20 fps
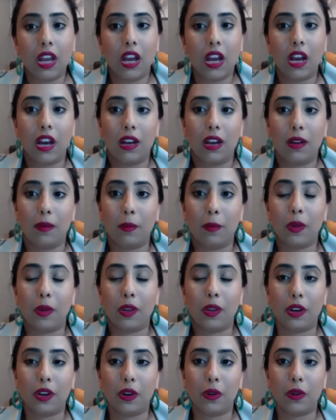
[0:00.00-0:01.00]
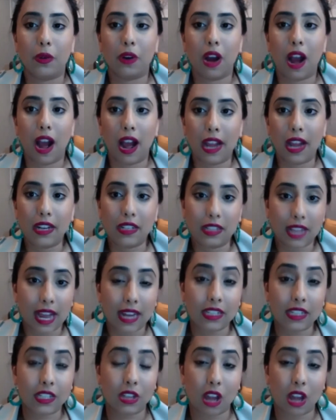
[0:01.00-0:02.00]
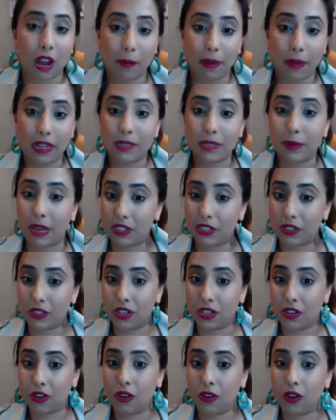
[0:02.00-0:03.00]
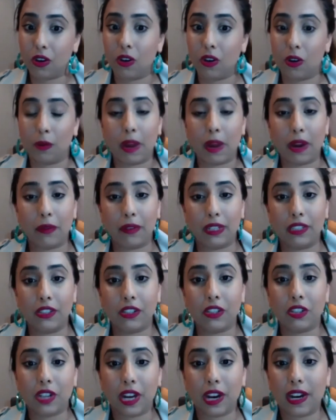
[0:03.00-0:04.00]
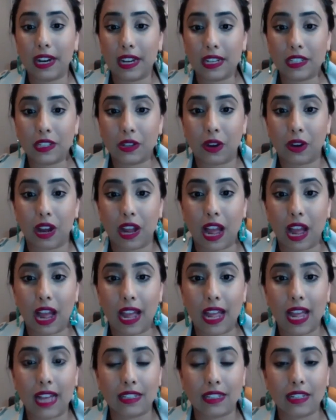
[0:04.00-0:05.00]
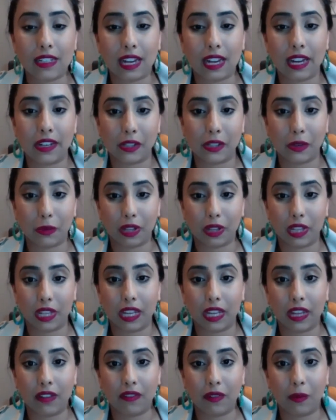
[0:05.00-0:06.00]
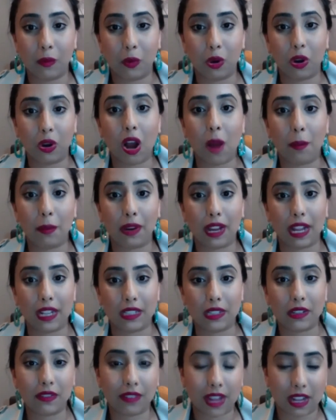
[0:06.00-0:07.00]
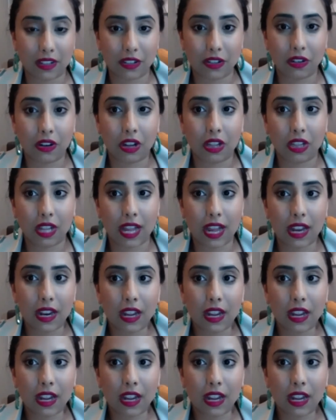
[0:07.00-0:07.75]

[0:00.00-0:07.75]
Um, you know, I that is not my specialty or, or my research area, so I, I hesitate to really give a more comprehensive answer on that.